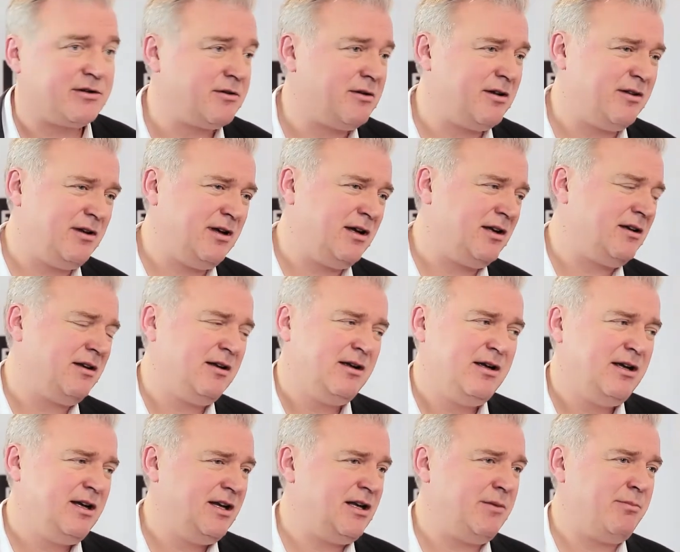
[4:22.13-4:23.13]
So I think
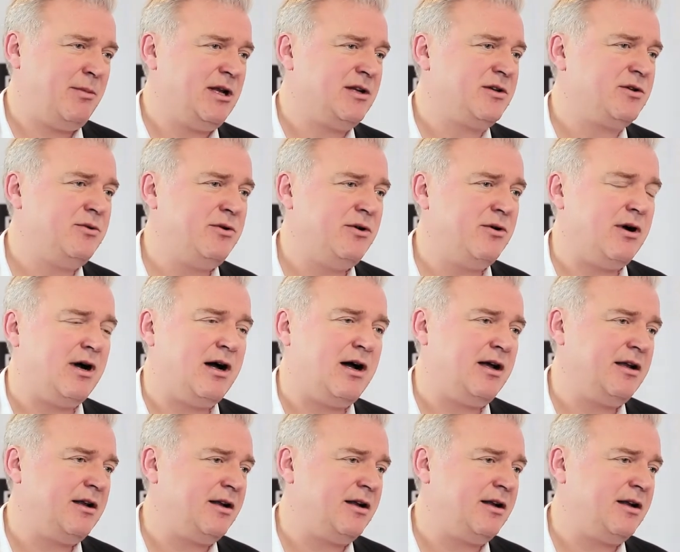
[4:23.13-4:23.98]
it depends who you are